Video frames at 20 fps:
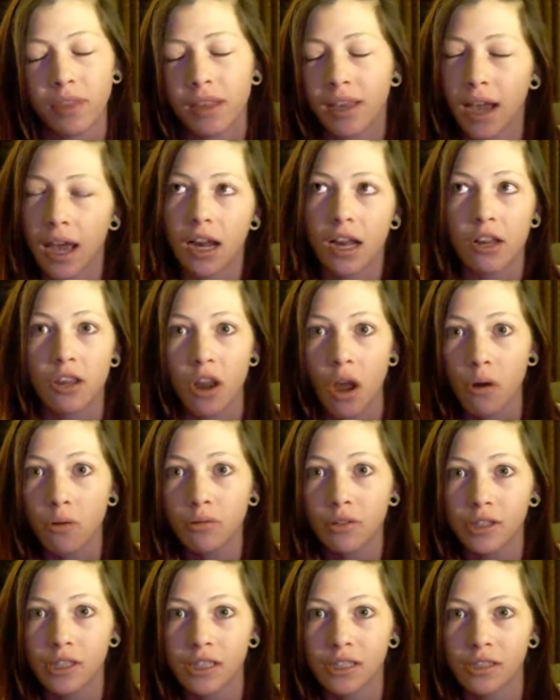kind of
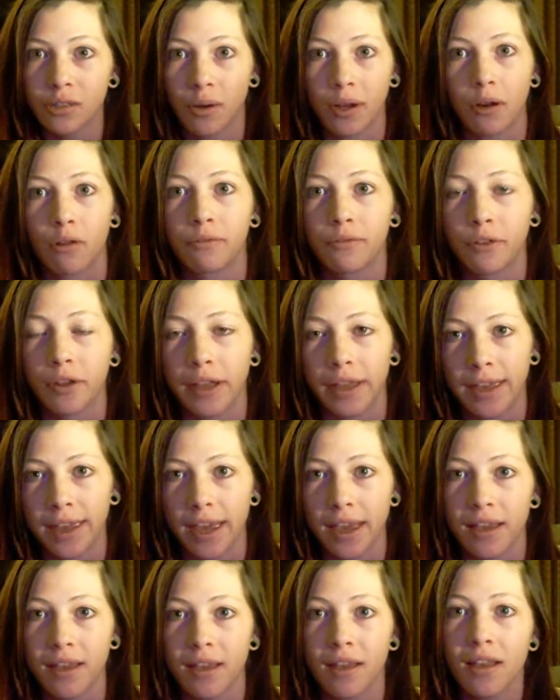notes so I don't
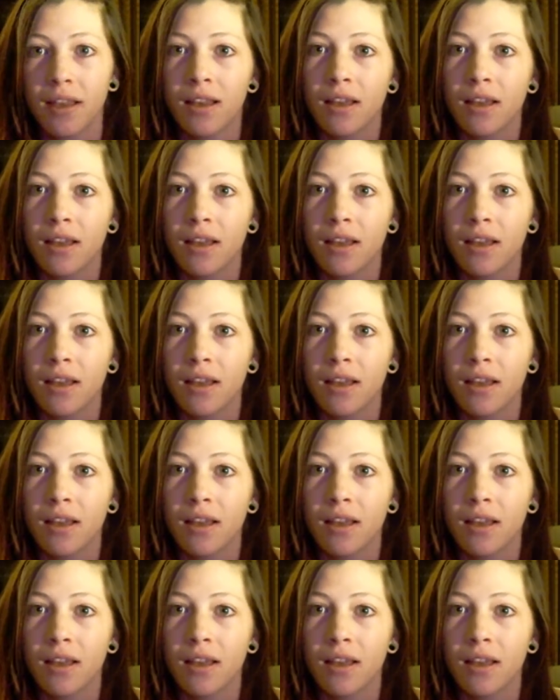forget